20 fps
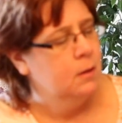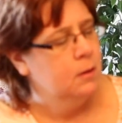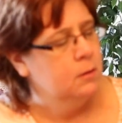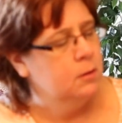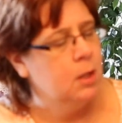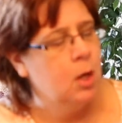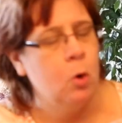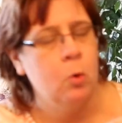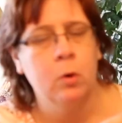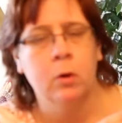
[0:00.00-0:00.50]

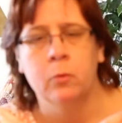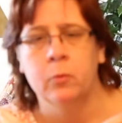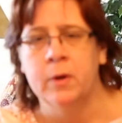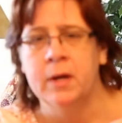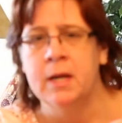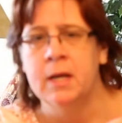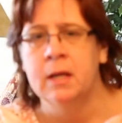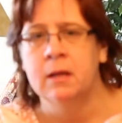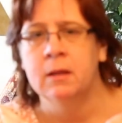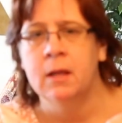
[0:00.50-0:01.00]
lower
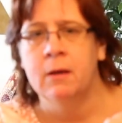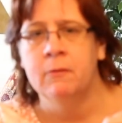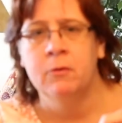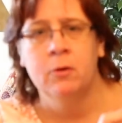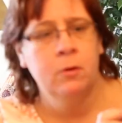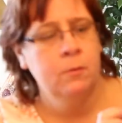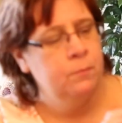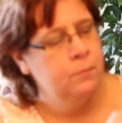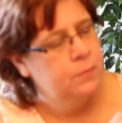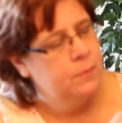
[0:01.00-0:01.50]
reading
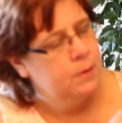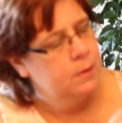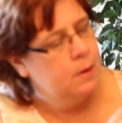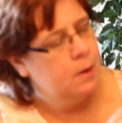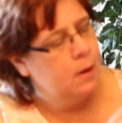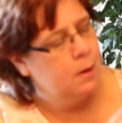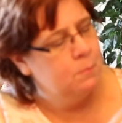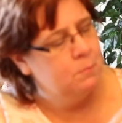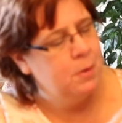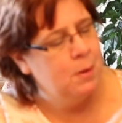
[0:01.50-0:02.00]
level.
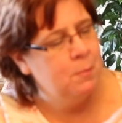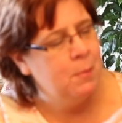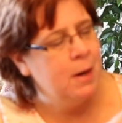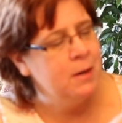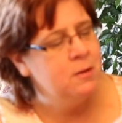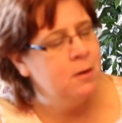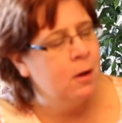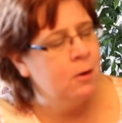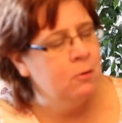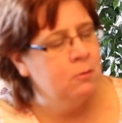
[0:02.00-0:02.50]
But
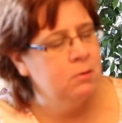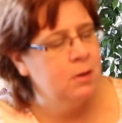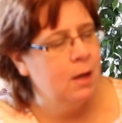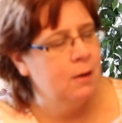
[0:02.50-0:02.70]
my daughter